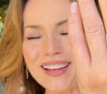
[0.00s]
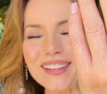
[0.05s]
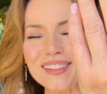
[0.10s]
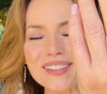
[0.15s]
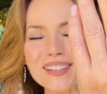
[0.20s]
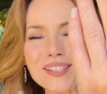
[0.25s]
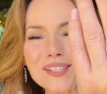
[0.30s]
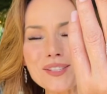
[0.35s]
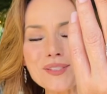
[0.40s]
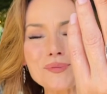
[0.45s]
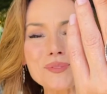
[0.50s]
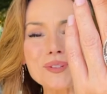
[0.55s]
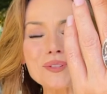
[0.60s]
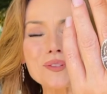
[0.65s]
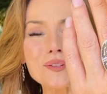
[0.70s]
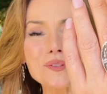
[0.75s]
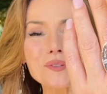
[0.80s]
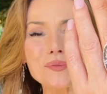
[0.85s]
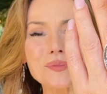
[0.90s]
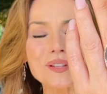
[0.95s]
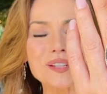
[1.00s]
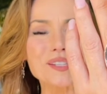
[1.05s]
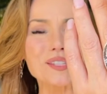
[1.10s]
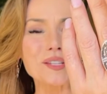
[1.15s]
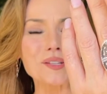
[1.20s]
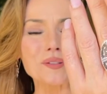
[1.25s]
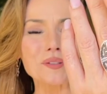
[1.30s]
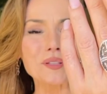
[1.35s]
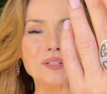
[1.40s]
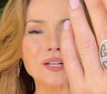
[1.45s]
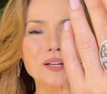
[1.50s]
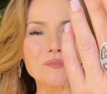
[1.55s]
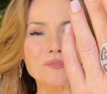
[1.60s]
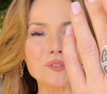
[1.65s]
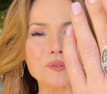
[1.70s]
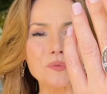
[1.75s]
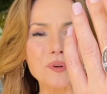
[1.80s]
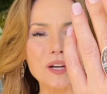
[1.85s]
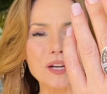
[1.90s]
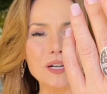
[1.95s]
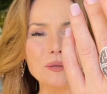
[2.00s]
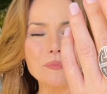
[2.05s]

this is one of those rings that you love to wear